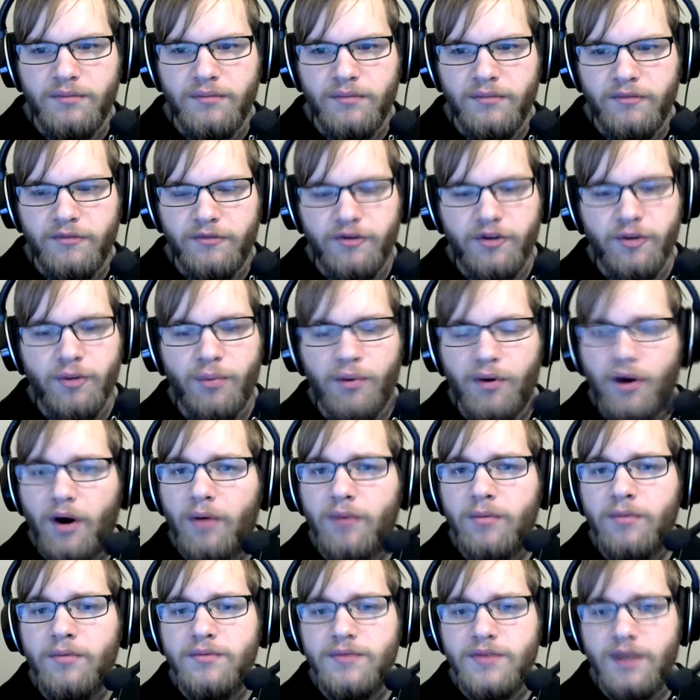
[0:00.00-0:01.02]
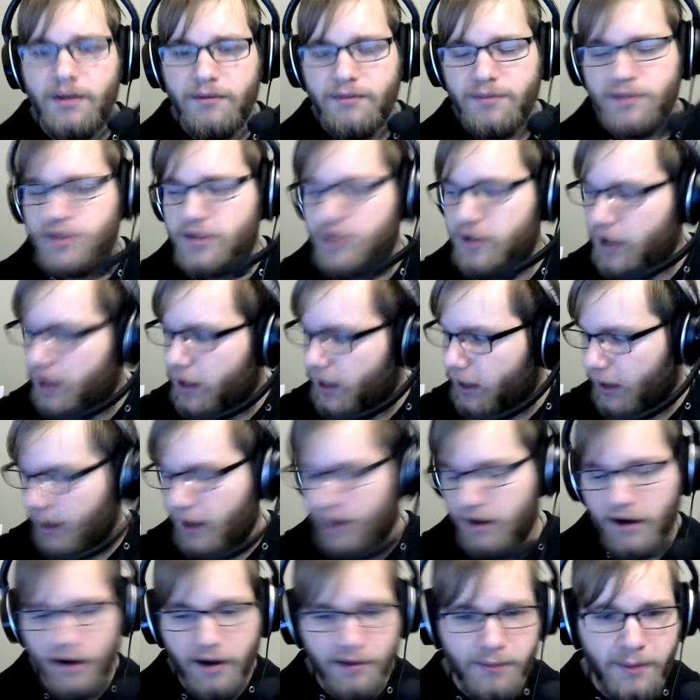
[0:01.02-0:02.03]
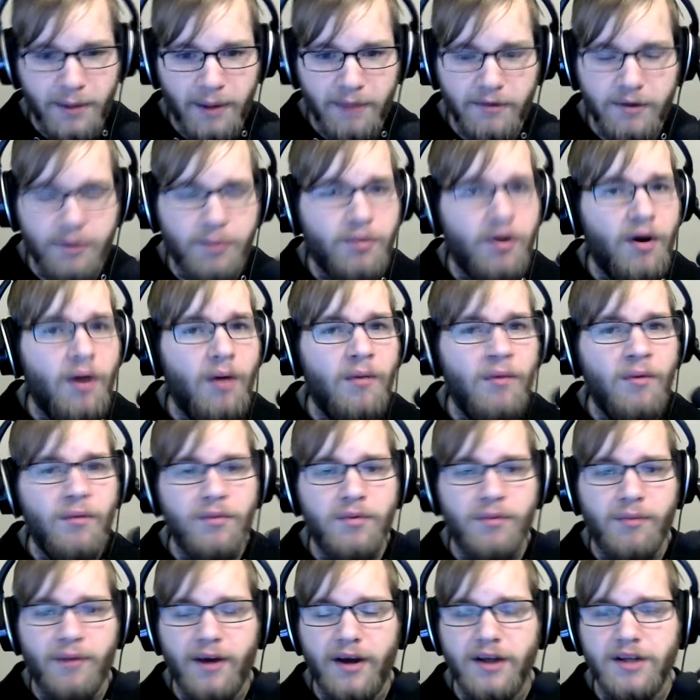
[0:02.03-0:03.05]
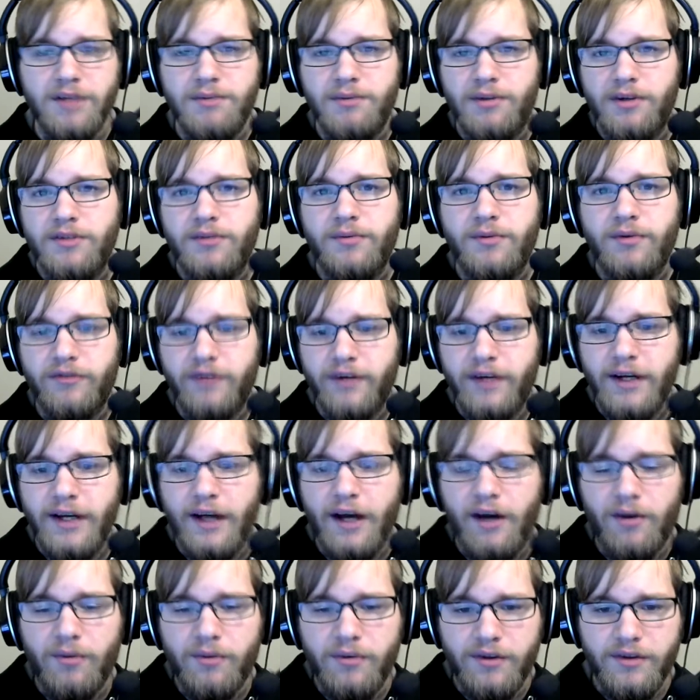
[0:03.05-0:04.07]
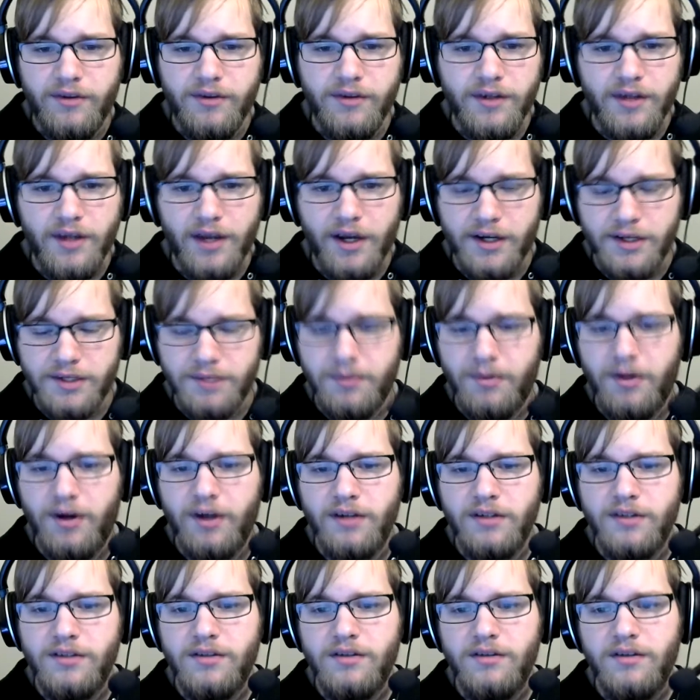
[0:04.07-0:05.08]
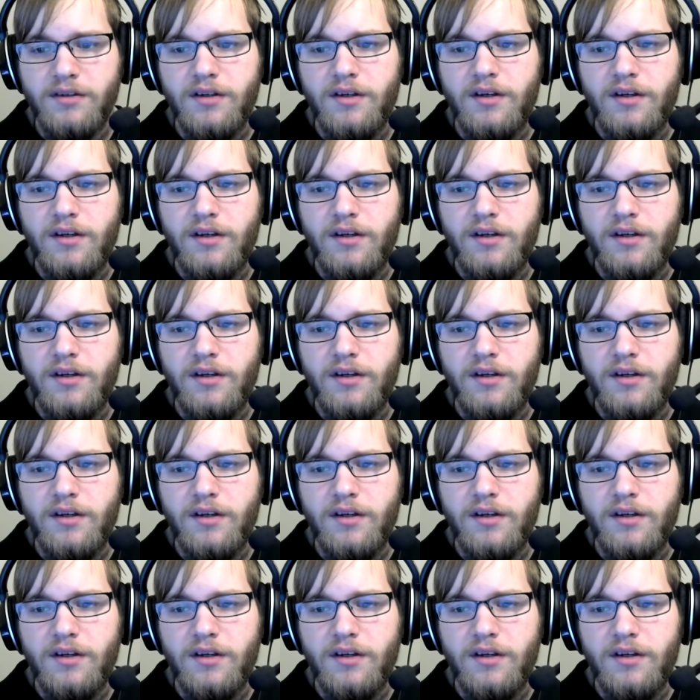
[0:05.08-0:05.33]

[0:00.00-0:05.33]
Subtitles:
Few problems. I'm having a problem with my Xbox One right now, where the Xbox,